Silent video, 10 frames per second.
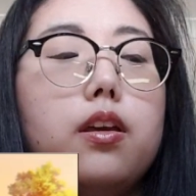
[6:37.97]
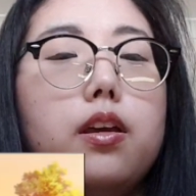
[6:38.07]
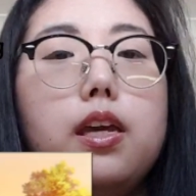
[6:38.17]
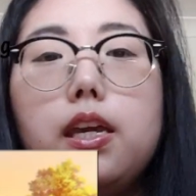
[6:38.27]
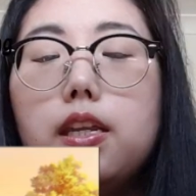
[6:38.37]

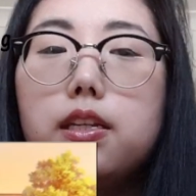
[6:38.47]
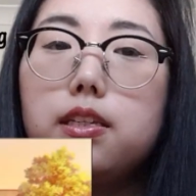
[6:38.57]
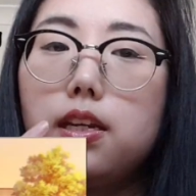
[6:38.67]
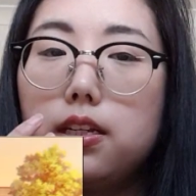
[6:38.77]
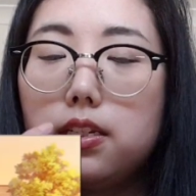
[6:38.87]
he
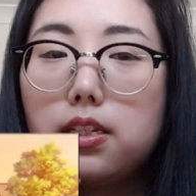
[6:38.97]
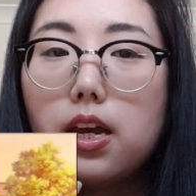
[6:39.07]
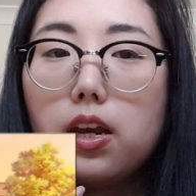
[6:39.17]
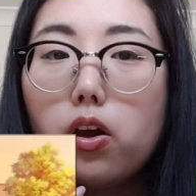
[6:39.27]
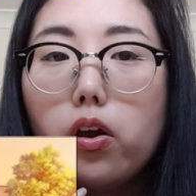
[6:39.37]
doesn't
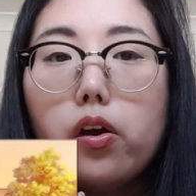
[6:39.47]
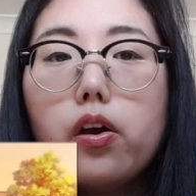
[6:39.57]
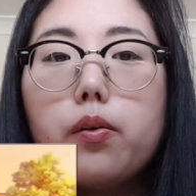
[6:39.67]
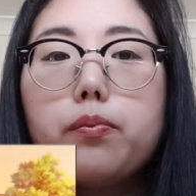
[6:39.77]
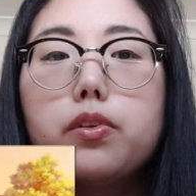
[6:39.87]
understand
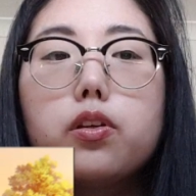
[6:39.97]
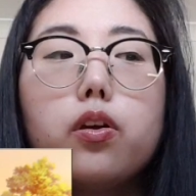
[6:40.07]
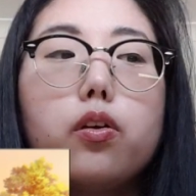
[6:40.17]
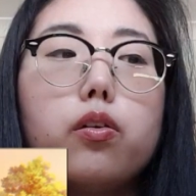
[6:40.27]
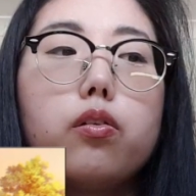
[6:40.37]
her.
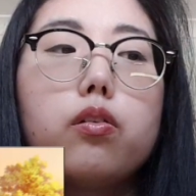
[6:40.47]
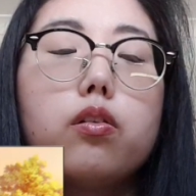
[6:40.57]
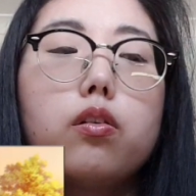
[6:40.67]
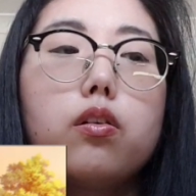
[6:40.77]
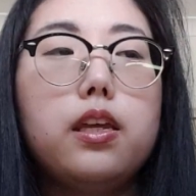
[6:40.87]
So
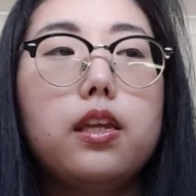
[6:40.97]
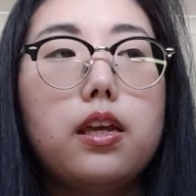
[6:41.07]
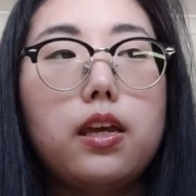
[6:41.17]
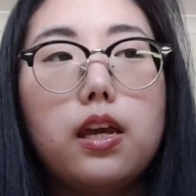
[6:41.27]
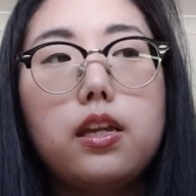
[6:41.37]

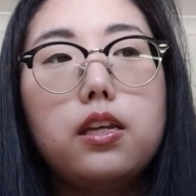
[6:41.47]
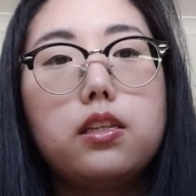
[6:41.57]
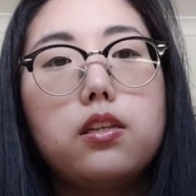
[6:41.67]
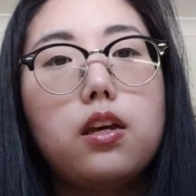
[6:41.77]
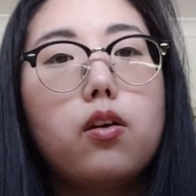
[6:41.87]
again,
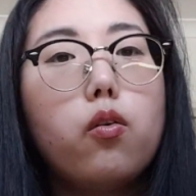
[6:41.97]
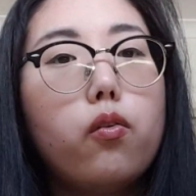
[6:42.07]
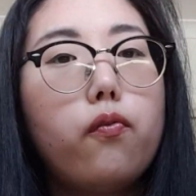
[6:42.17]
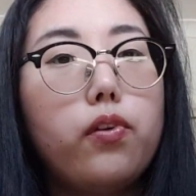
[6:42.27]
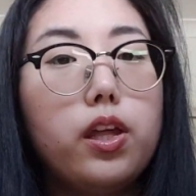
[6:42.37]
it's that
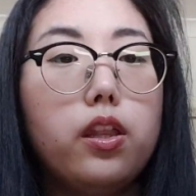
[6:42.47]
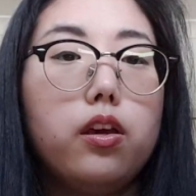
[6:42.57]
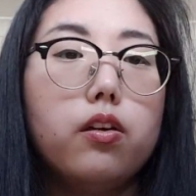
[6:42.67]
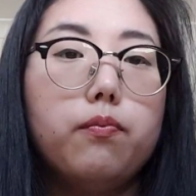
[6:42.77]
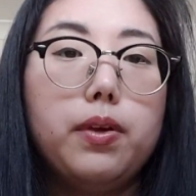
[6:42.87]
whole
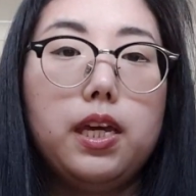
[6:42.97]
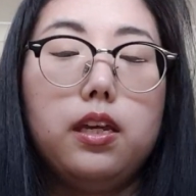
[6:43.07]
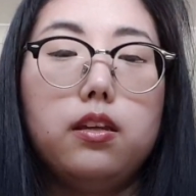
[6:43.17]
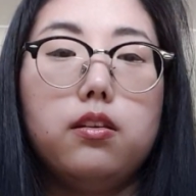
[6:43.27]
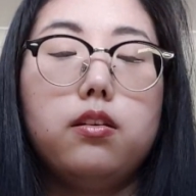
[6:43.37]
feeling of
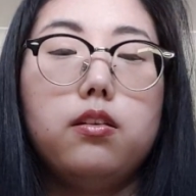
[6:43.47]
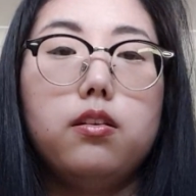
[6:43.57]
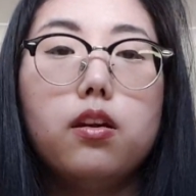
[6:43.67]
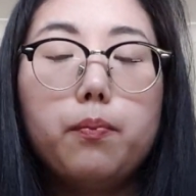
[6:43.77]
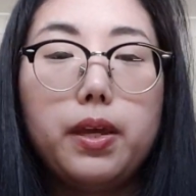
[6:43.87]

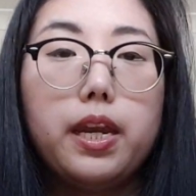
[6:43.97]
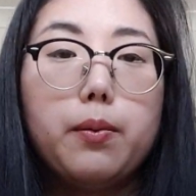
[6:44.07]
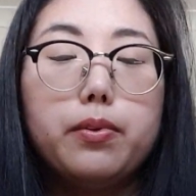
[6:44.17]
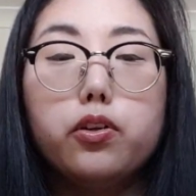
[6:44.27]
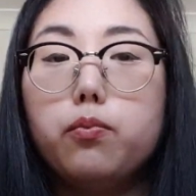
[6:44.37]
not being
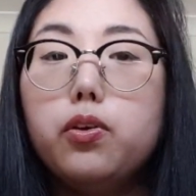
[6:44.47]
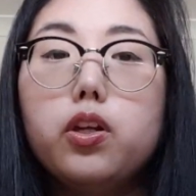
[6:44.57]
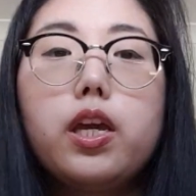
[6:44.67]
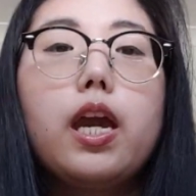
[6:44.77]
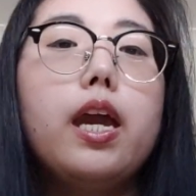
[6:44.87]
able to
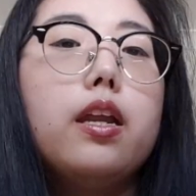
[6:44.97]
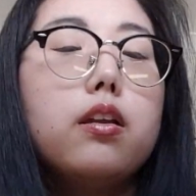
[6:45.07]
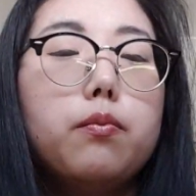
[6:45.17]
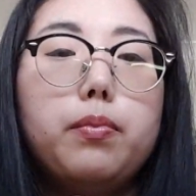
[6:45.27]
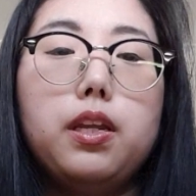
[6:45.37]
communicate,
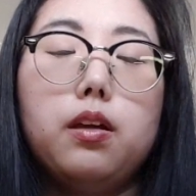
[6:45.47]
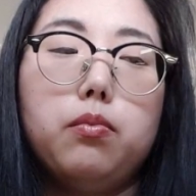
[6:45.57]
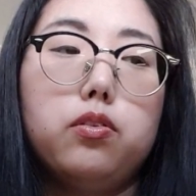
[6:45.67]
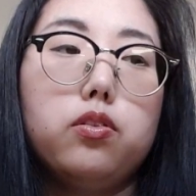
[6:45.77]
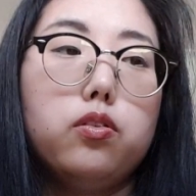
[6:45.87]
not being
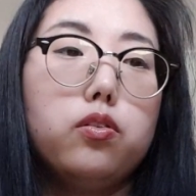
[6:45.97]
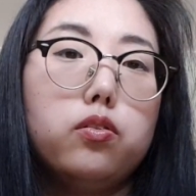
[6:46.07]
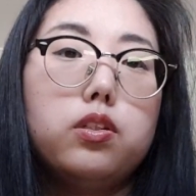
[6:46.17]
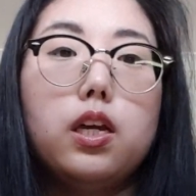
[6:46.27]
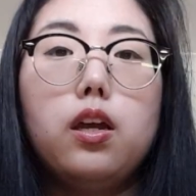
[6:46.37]
able to
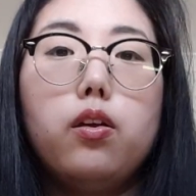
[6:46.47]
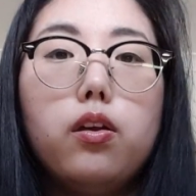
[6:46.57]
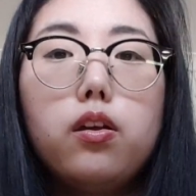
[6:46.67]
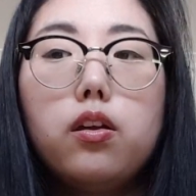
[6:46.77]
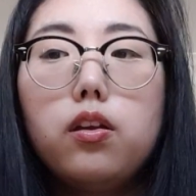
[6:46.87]

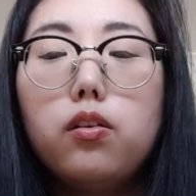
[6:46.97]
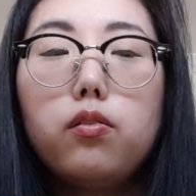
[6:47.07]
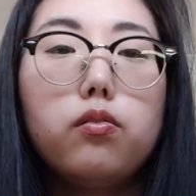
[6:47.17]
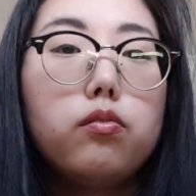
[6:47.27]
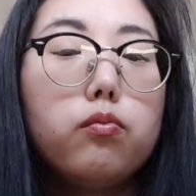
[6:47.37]
say
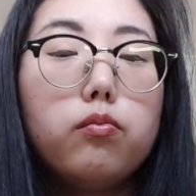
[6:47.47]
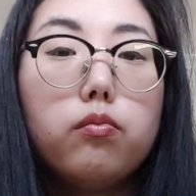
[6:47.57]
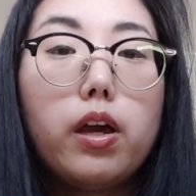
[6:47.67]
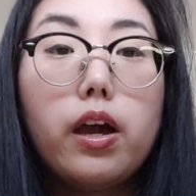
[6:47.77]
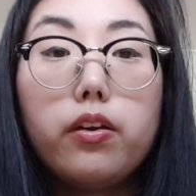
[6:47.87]

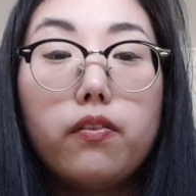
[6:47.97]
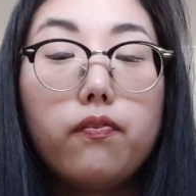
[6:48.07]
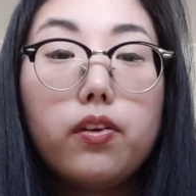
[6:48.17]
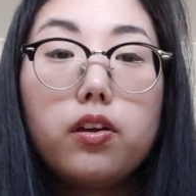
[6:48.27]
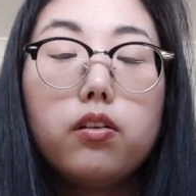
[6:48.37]
how you
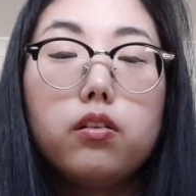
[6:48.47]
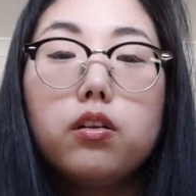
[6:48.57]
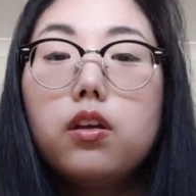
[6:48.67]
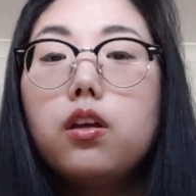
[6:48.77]
feel.